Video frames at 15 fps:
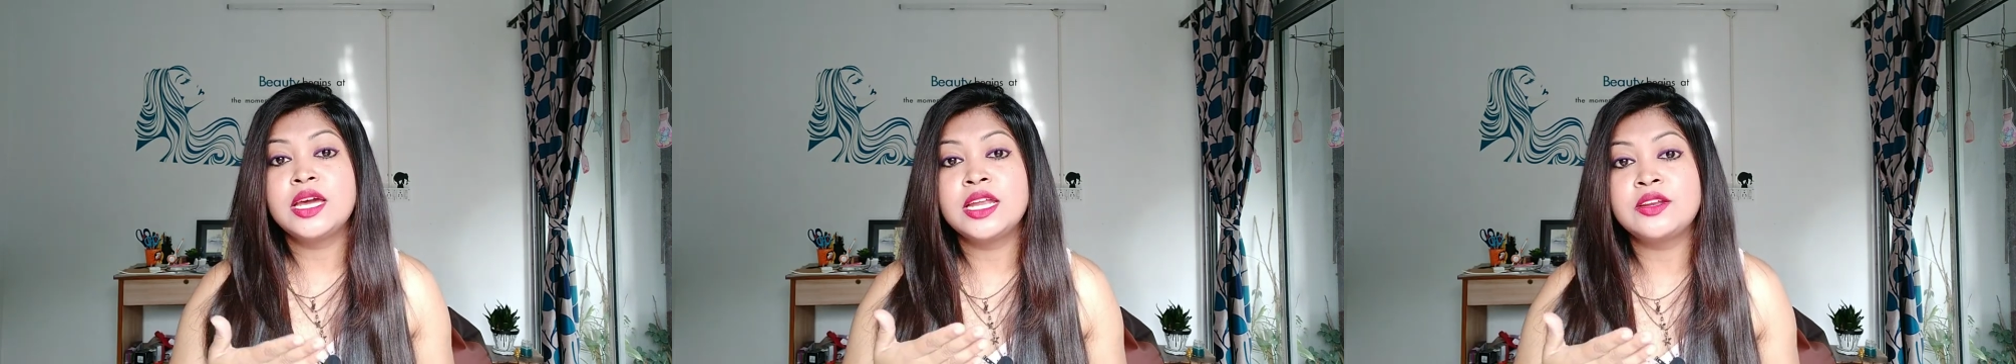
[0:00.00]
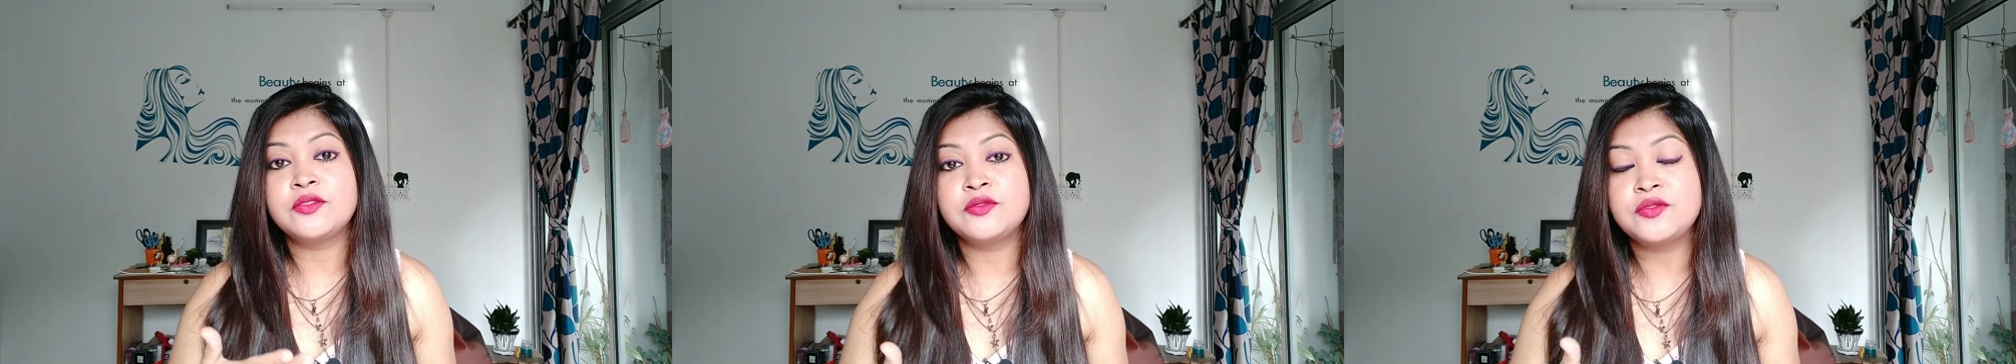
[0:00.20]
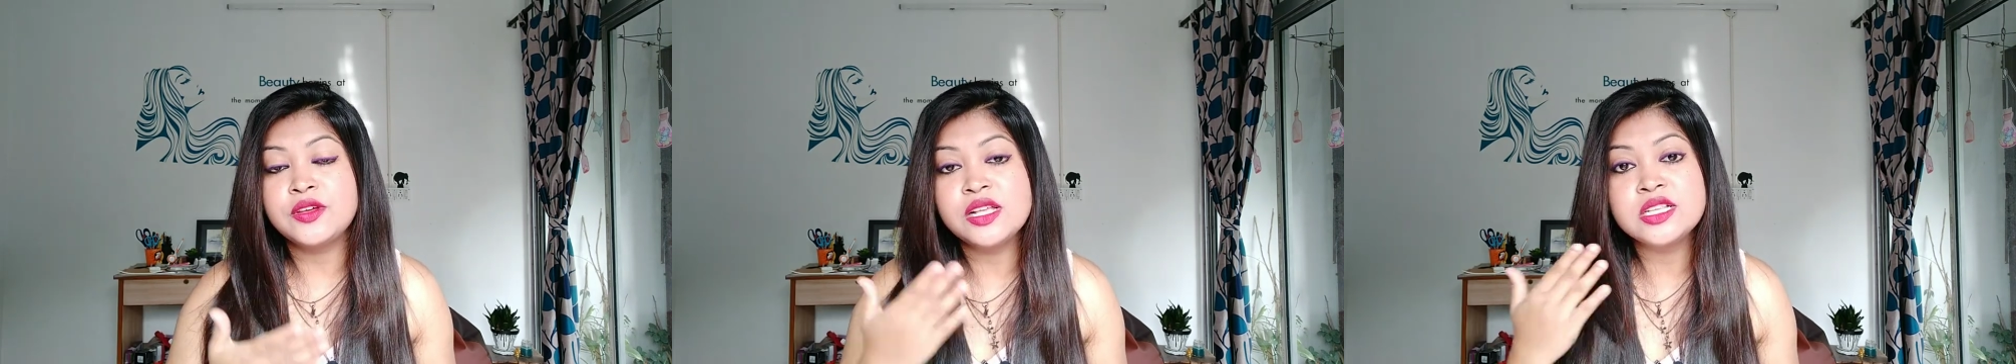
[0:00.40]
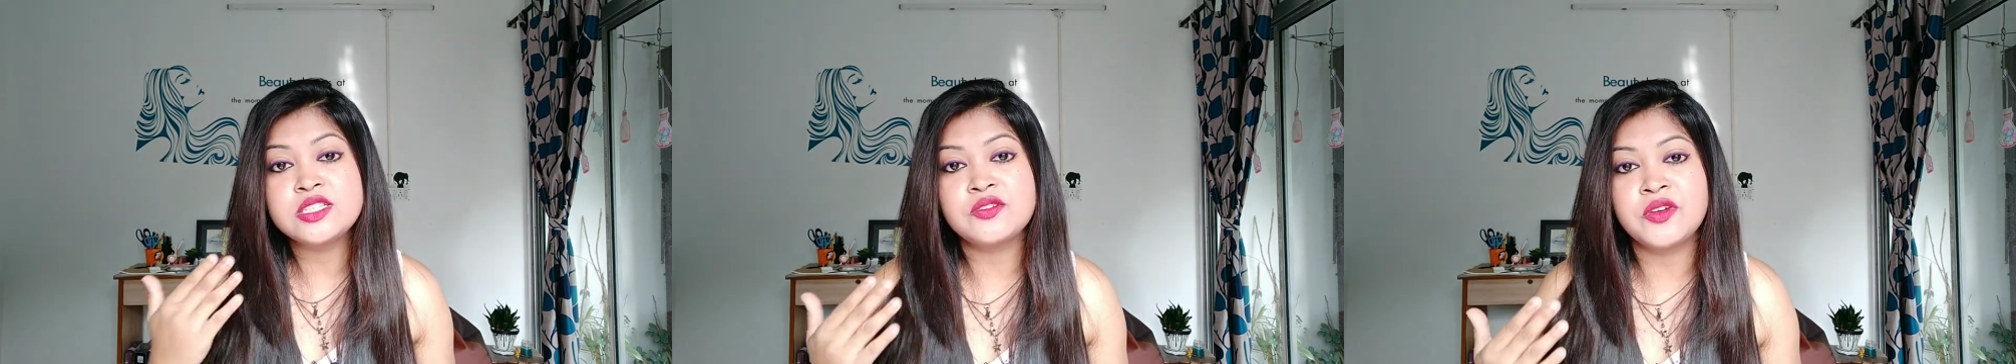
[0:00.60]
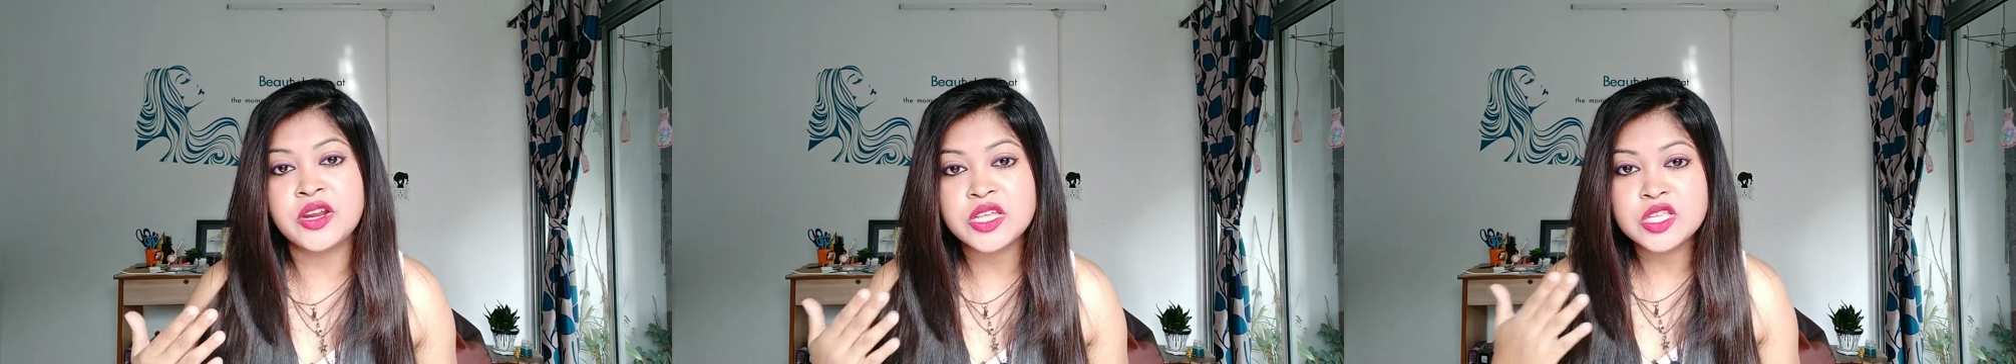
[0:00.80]
it
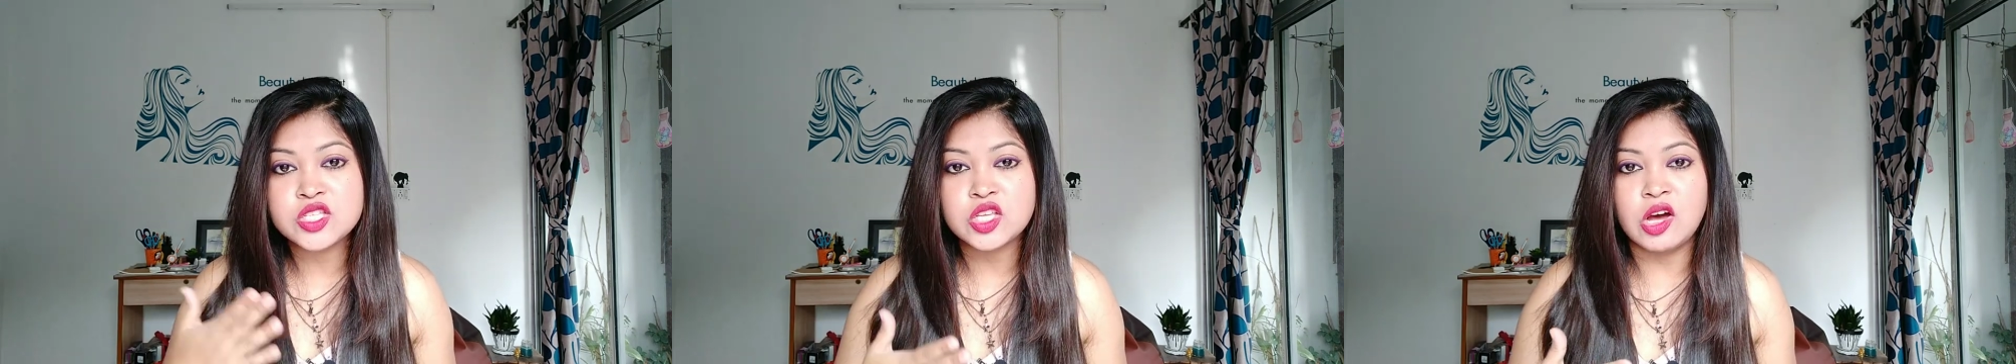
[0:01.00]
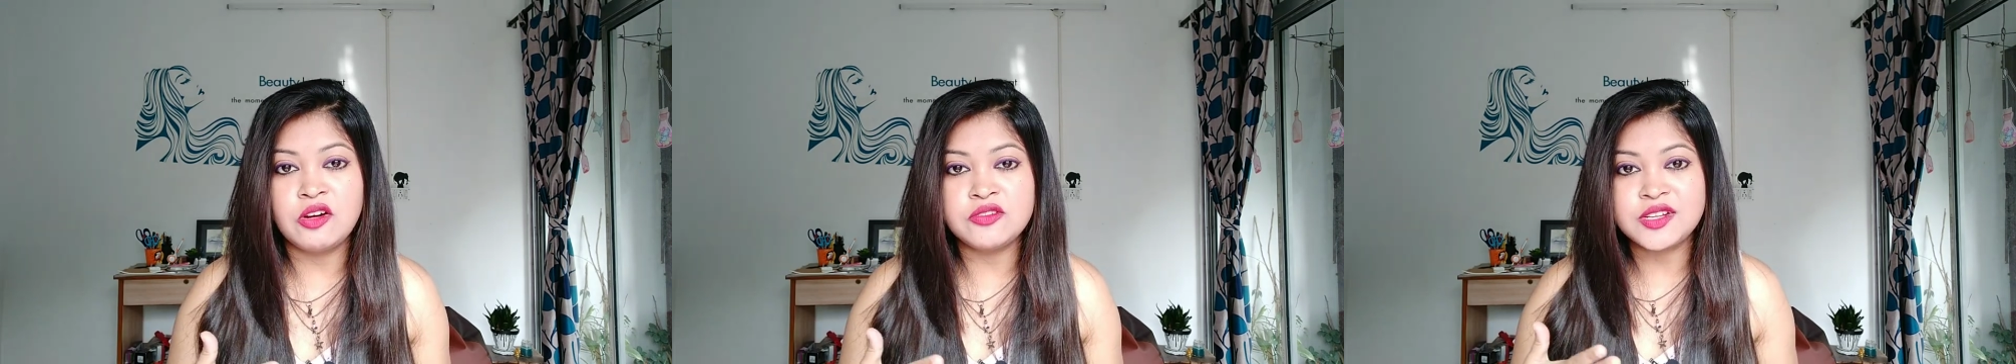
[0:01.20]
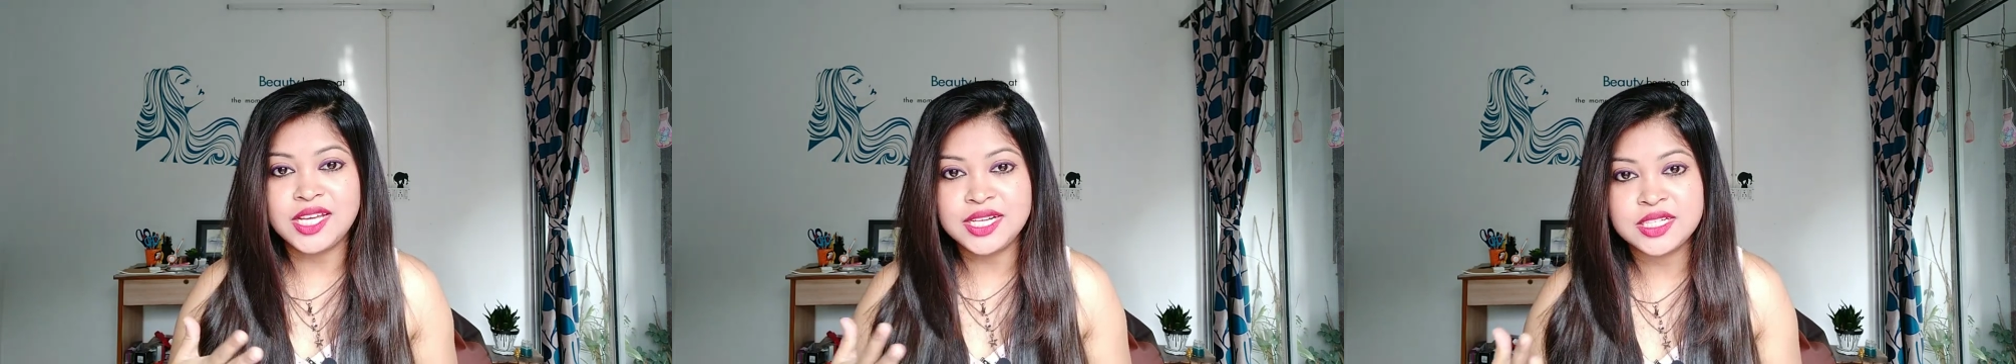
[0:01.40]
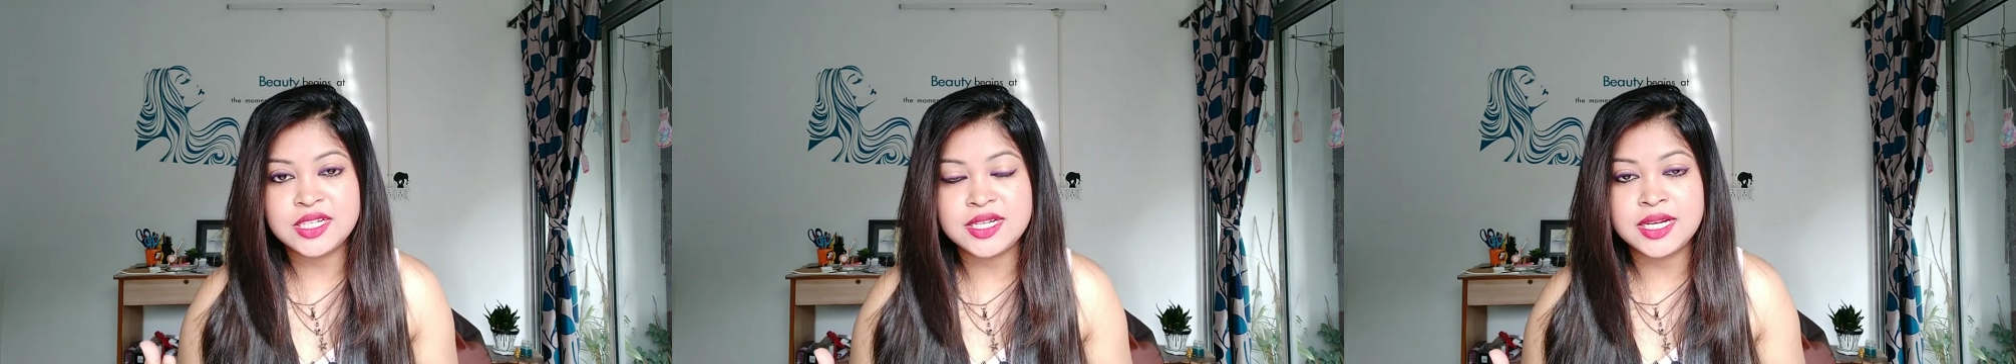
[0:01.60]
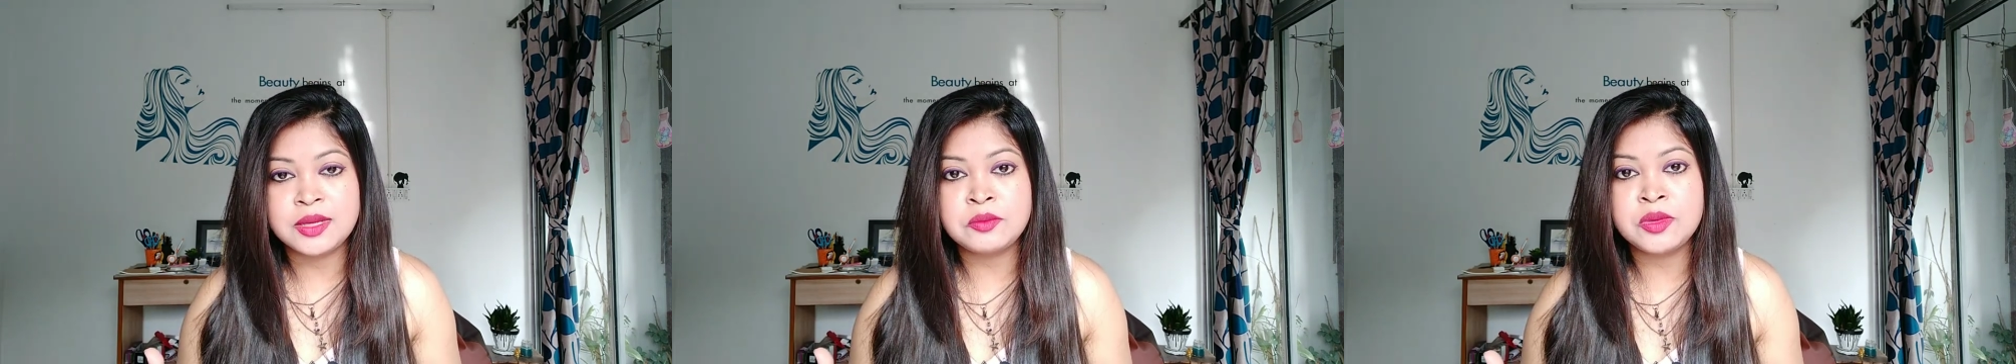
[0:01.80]
feels very soft
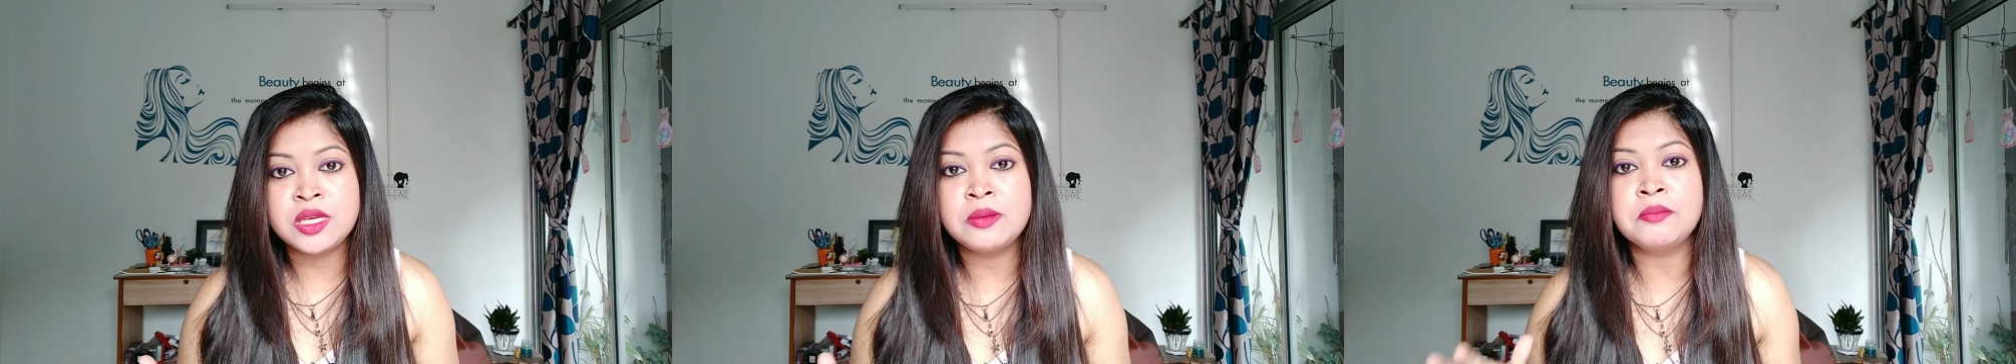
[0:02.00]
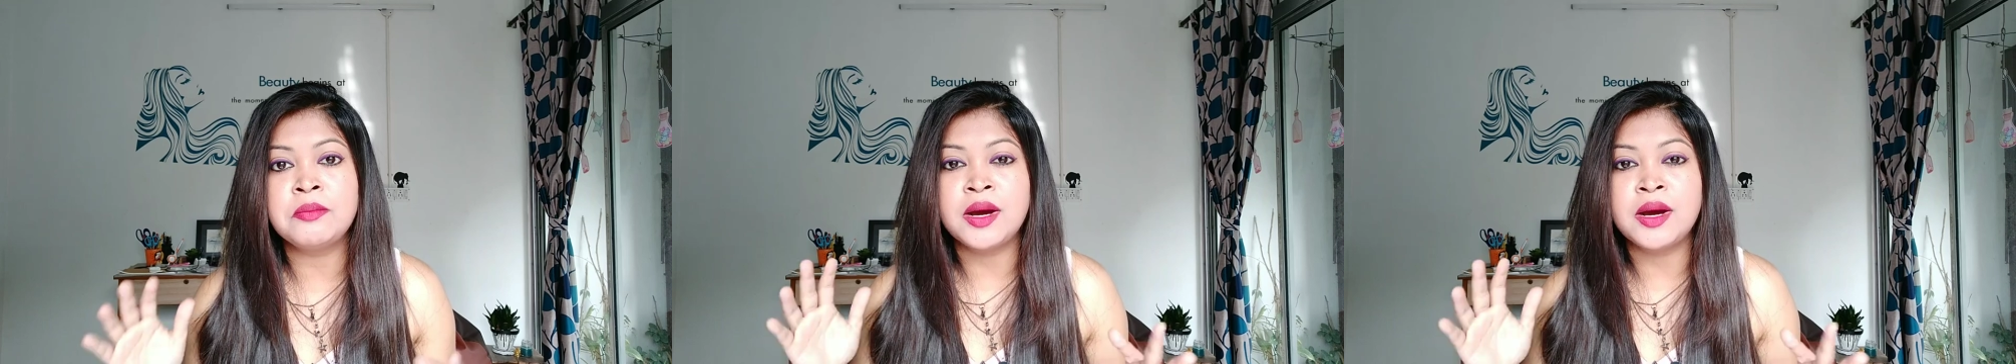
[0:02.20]
and creamy,